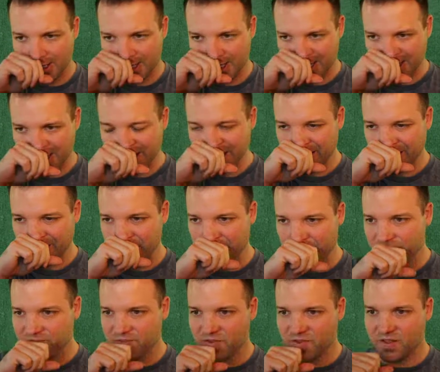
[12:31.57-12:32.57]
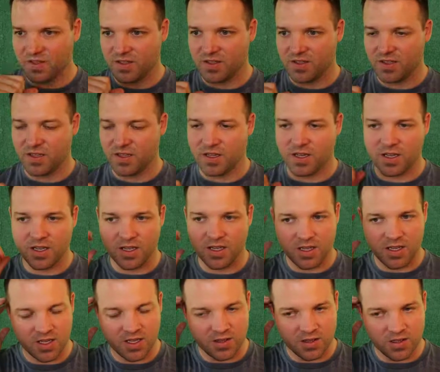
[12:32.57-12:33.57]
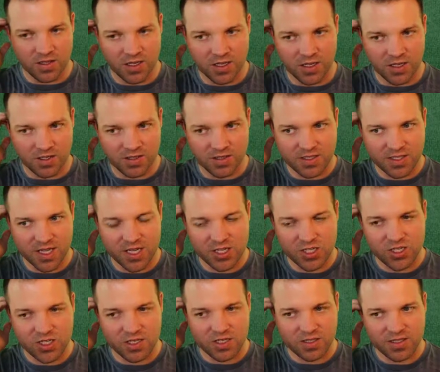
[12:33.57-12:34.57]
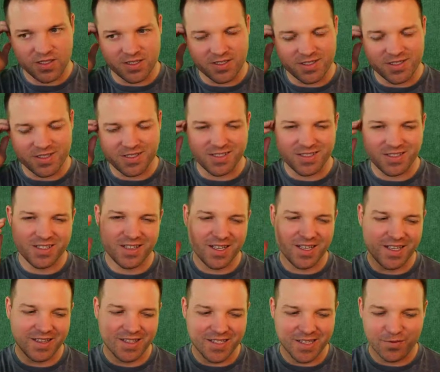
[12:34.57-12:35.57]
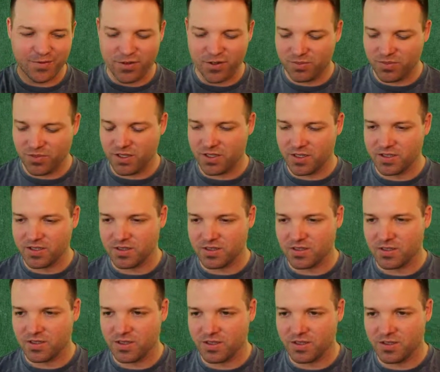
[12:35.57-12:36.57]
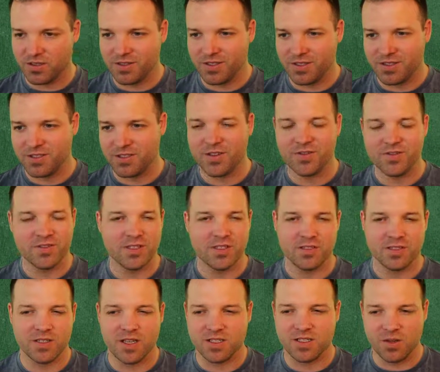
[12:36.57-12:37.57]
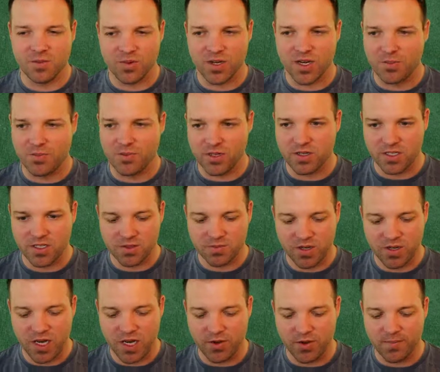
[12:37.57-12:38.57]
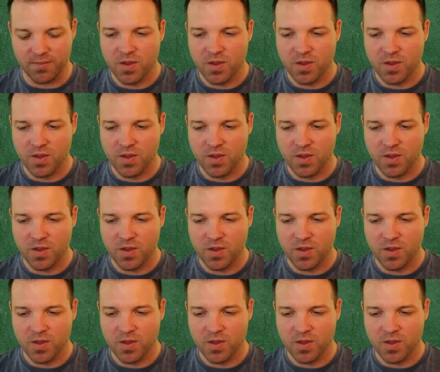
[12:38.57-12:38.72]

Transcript: And the tangent is slightly different, but it still has the exact same properties. But anyway,